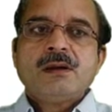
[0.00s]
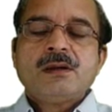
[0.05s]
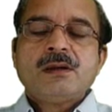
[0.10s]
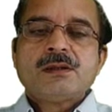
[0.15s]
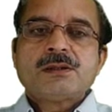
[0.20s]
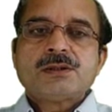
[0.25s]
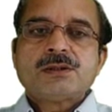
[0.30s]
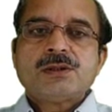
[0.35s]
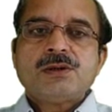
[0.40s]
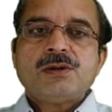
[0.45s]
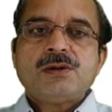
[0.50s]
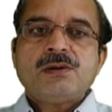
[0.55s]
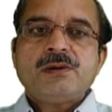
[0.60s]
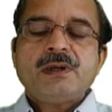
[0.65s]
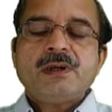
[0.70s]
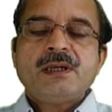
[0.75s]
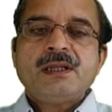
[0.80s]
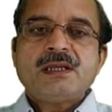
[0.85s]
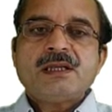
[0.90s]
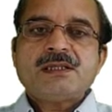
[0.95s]
So
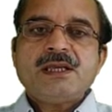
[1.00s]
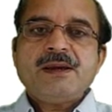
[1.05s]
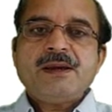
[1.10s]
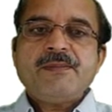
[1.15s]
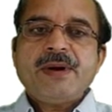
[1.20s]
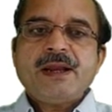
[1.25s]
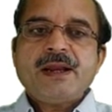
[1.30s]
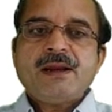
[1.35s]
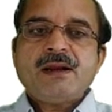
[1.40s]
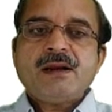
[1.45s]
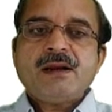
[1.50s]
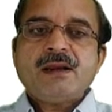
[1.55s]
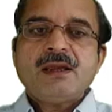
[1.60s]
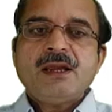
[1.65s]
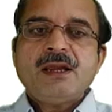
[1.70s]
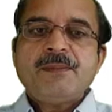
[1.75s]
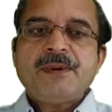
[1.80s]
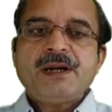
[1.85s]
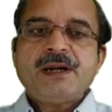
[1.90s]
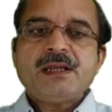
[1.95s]
in the same manner,
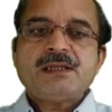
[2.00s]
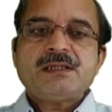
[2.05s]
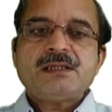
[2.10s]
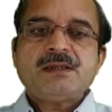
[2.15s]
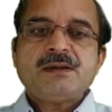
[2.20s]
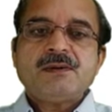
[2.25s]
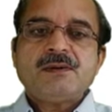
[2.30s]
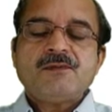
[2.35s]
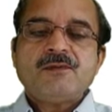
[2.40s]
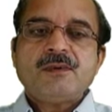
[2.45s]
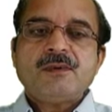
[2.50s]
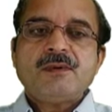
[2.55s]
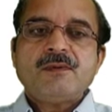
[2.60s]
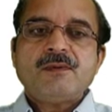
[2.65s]
if it is the